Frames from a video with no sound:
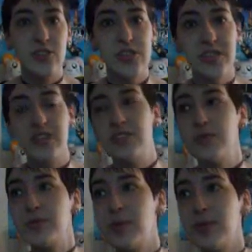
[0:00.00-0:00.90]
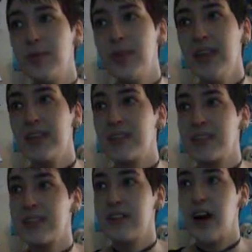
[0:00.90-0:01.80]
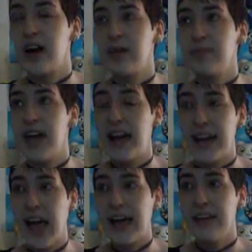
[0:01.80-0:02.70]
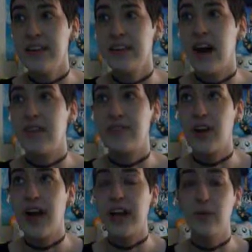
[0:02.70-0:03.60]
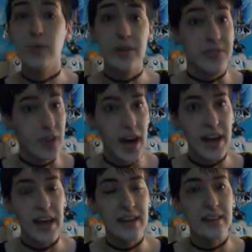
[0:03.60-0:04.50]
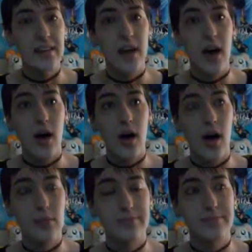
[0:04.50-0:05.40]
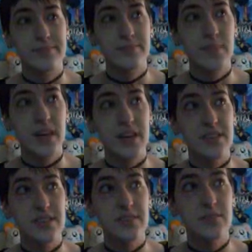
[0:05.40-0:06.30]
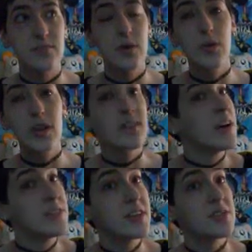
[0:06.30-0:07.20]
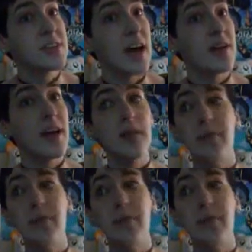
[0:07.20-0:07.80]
She said she was going to be there um, that day on Friday. We went Friday, um, because we would have loved to go Saturday,